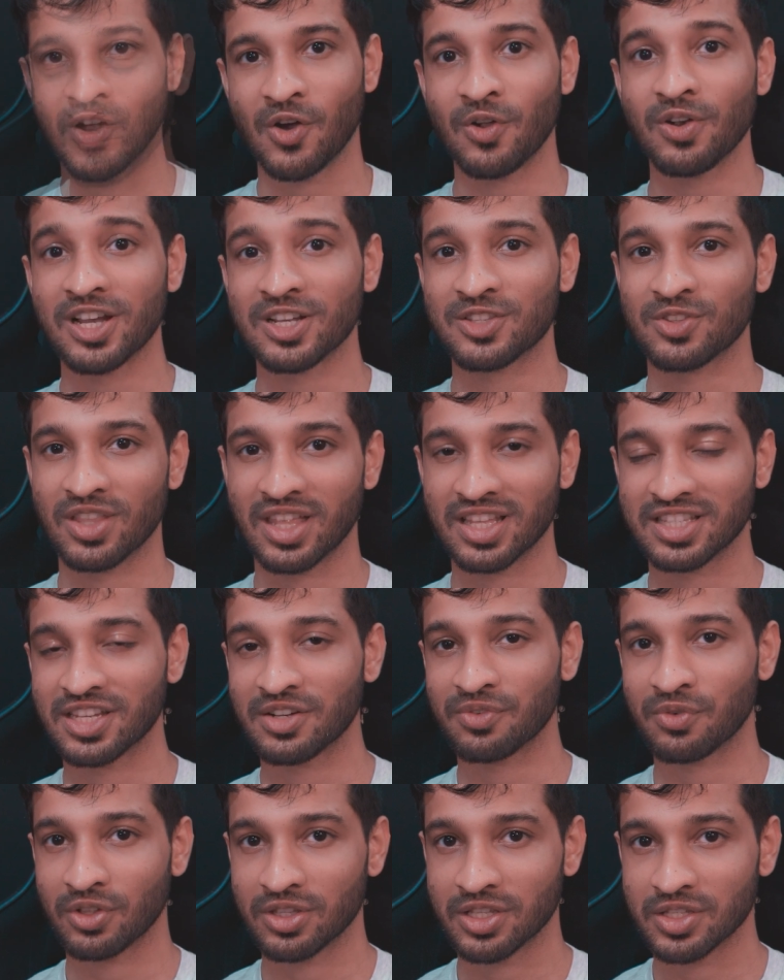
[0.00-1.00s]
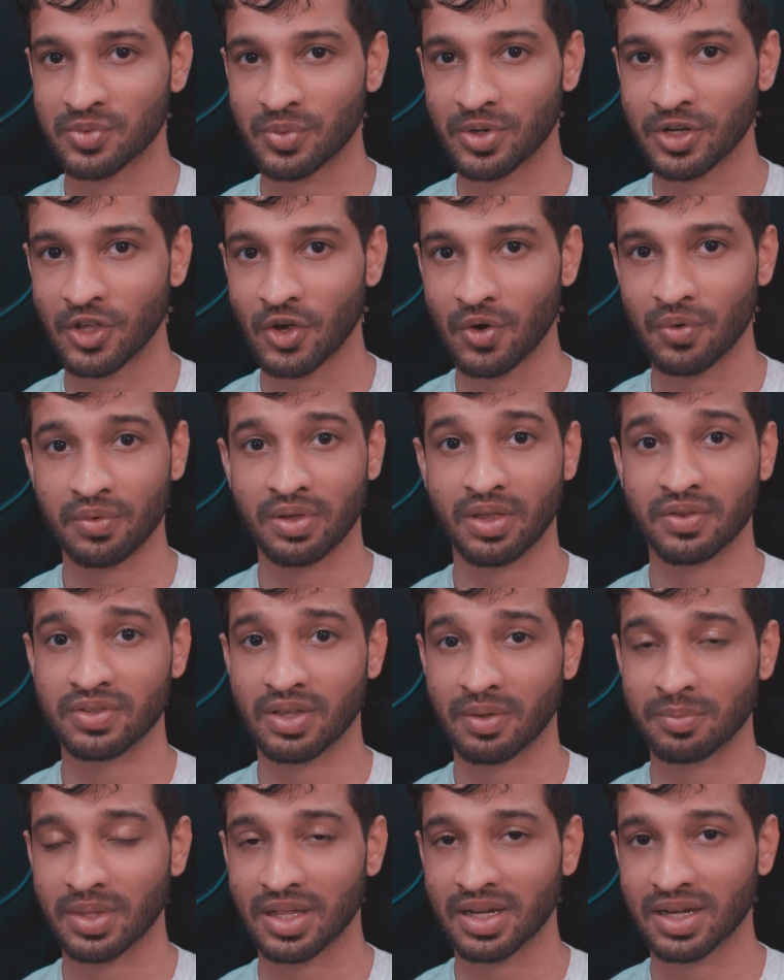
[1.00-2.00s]
Alright, so that's it for this video. If
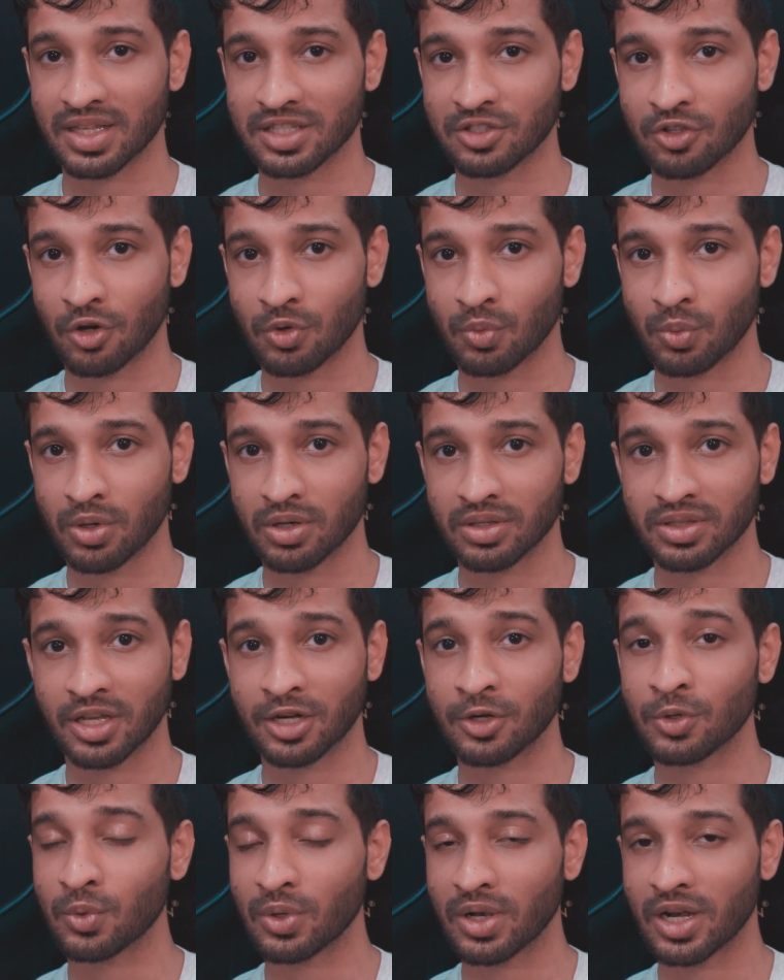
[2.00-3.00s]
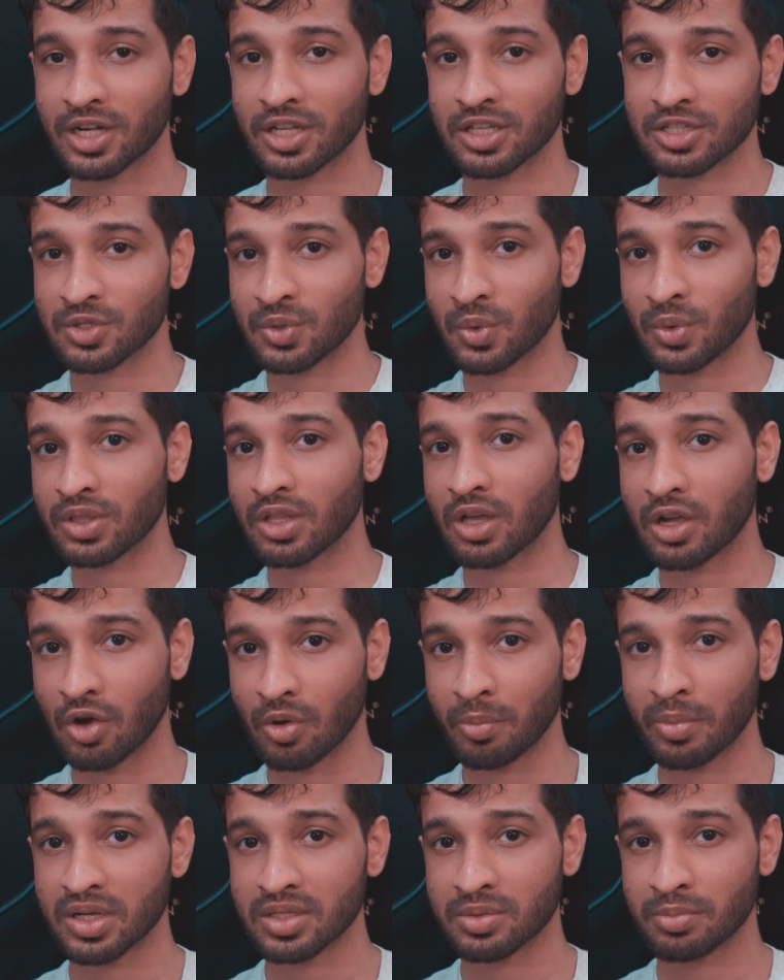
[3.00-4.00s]
something does not work, then do let us know in the
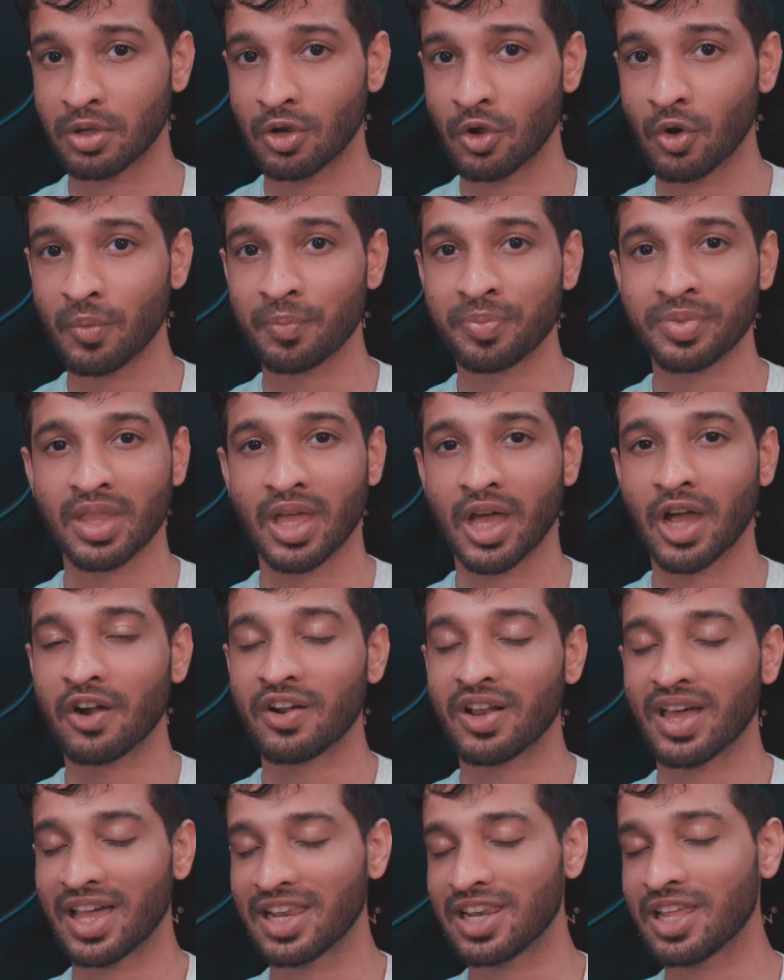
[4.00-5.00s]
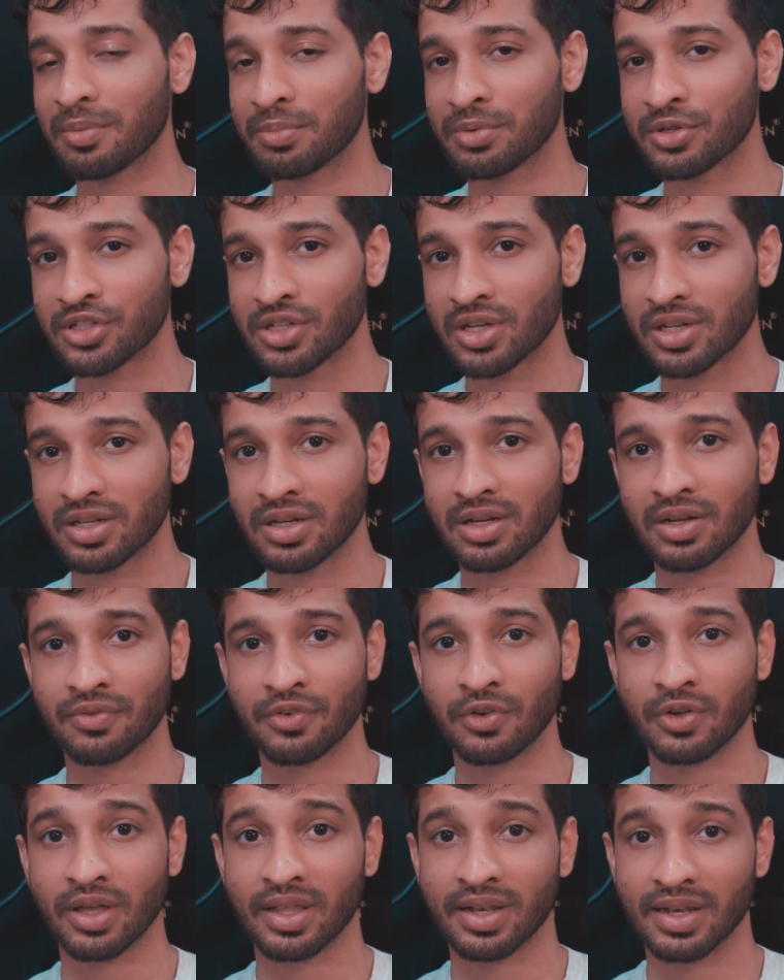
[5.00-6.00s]
comments below. I would highly appreciate it
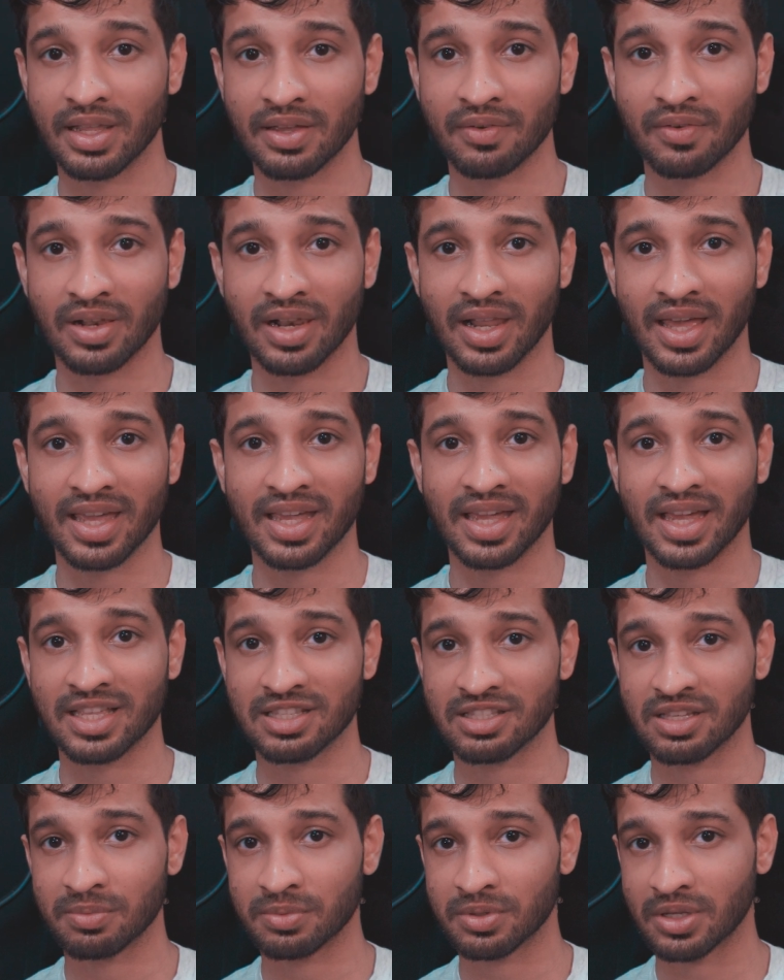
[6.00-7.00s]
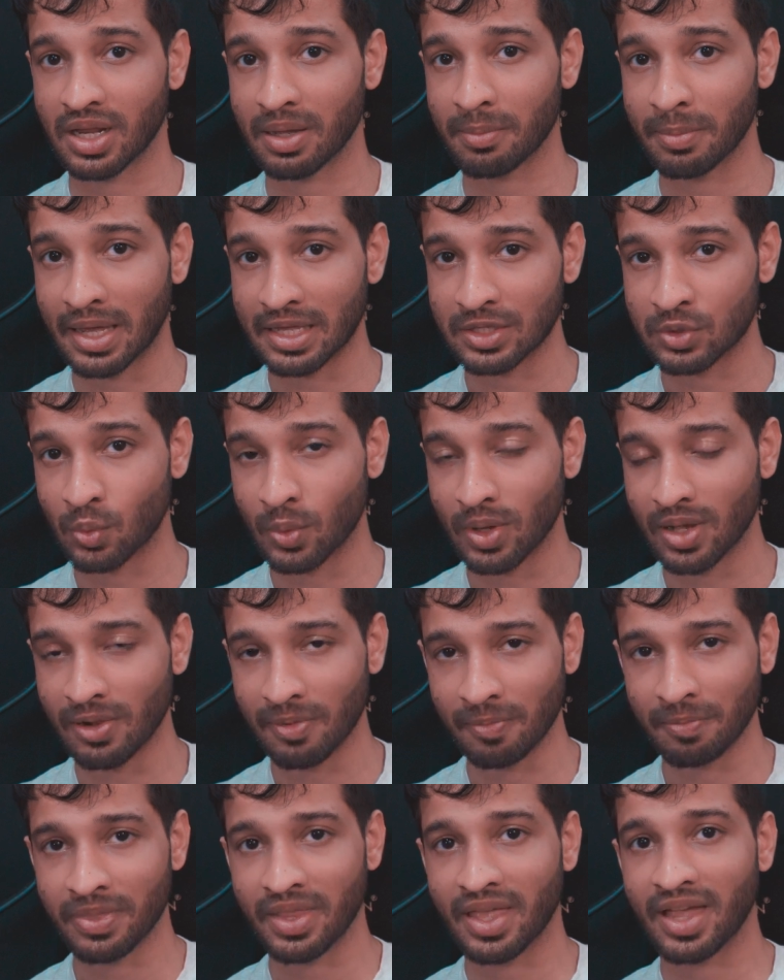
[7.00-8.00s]
if you can leave a like and subscribe as well.